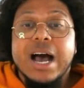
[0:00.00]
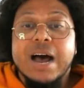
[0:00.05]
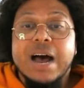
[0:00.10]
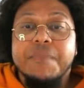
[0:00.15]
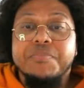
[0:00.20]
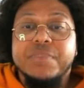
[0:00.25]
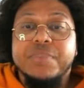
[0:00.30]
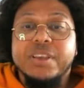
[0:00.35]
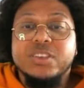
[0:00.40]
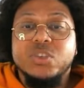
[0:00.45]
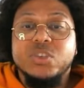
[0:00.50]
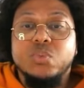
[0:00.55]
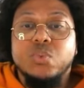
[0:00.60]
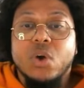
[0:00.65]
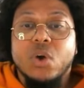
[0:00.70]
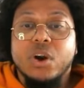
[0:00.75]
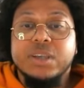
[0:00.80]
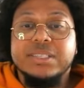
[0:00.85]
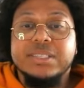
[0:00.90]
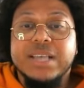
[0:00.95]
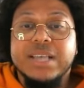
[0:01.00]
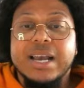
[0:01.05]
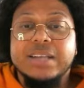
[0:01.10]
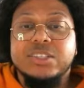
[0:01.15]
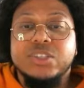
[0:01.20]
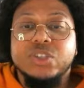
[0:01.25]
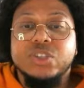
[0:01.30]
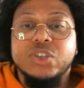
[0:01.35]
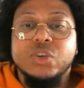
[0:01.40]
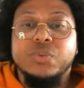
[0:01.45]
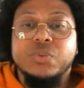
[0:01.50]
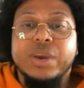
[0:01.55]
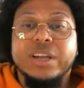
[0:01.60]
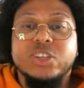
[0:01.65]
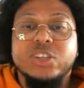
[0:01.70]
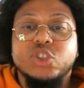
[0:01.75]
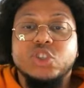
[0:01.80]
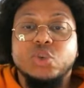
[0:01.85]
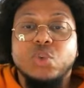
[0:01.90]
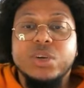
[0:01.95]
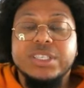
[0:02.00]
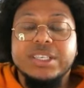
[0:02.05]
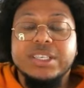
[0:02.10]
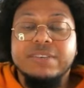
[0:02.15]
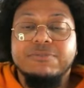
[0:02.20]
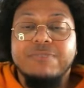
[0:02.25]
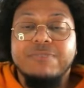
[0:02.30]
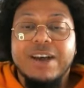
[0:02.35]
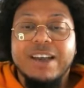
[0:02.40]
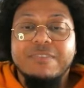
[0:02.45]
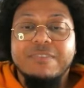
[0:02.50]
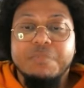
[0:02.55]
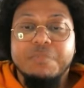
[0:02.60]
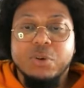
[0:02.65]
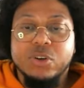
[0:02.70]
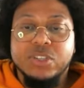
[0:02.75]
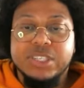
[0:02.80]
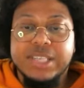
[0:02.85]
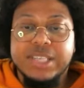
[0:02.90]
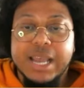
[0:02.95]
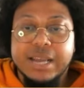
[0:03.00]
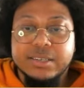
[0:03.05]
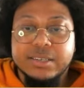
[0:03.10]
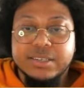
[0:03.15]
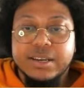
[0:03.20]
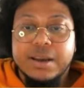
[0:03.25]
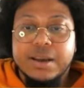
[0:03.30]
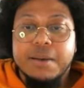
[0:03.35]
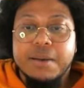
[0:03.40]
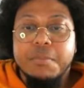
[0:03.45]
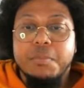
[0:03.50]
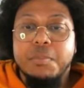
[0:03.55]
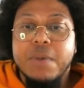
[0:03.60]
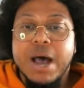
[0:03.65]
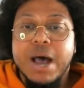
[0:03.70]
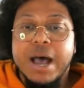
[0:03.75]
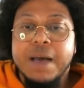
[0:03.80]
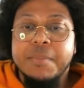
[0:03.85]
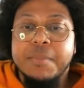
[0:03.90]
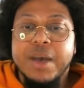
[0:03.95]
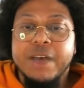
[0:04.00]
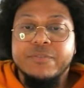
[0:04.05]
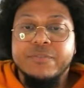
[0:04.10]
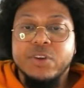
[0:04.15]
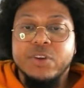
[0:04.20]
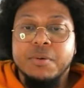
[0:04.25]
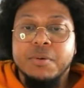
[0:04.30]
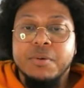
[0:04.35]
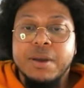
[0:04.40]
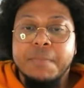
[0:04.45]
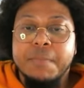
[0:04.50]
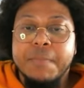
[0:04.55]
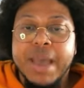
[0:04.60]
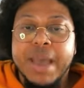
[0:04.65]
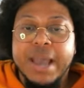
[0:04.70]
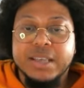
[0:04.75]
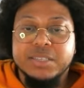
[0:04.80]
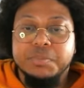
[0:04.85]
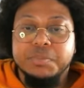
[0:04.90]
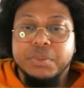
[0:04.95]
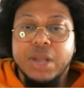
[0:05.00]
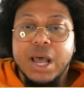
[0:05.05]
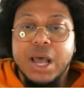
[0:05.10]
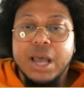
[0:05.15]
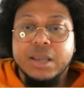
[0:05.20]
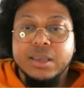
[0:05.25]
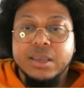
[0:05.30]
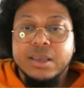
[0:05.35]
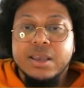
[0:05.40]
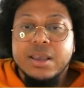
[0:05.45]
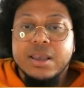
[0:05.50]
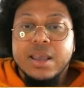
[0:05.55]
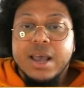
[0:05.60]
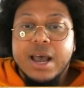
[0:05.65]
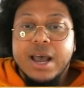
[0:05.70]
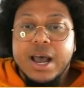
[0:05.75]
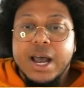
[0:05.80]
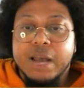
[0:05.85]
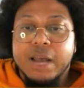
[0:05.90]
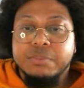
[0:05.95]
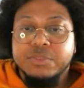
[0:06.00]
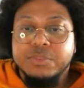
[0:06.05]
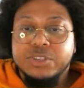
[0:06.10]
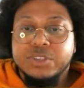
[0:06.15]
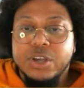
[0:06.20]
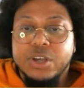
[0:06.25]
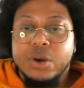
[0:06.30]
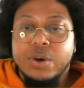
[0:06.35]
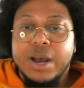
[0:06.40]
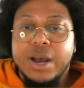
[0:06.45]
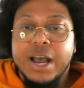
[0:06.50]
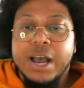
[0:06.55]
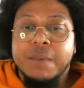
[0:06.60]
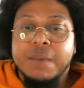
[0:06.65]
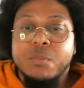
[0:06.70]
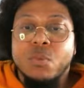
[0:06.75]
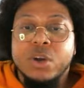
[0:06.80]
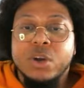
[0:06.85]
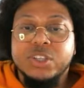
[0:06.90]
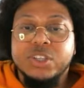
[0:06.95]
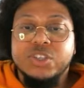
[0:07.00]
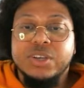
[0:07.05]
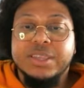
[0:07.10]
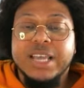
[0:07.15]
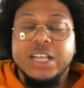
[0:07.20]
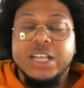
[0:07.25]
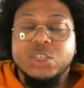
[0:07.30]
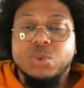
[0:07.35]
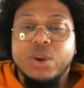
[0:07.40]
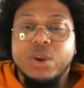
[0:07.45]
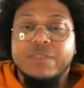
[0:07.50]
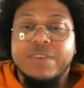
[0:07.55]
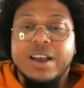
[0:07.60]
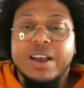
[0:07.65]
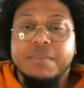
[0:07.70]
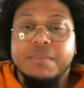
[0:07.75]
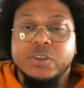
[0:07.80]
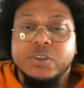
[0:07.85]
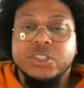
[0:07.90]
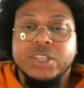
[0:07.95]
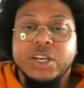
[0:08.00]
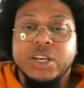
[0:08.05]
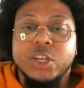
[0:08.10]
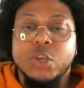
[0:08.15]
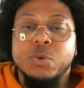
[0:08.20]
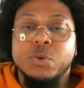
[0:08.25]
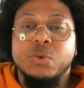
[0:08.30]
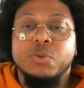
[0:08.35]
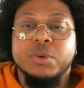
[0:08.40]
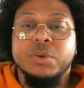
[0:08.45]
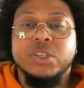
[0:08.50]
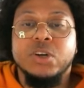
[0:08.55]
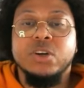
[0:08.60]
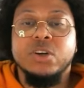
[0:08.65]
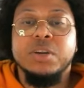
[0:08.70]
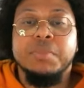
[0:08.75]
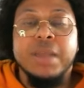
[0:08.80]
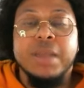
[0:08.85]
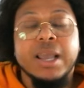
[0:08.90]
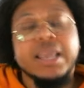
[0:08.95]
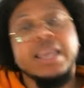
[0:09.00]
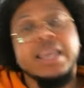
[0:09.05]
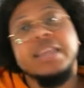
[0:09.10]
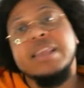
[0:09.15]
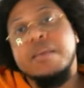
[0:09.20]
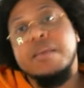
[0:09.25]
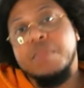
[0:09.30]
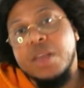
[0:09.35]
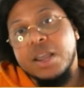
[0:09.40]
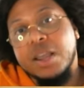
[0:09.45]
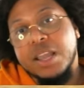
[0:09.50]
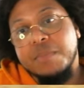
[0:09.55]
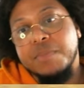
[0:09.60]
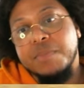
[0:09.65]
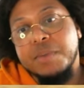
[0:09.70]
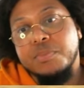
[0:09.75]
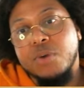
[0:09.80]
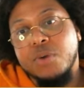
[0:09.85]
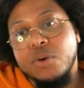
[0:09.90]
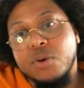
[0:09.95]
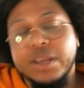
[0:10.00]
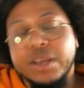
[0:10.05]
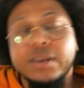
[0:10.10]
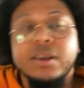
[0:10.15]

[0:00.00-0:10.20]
This works until you reach 25% of your max block. Once you hit that 25%, you will return to blocking and that block can be broken.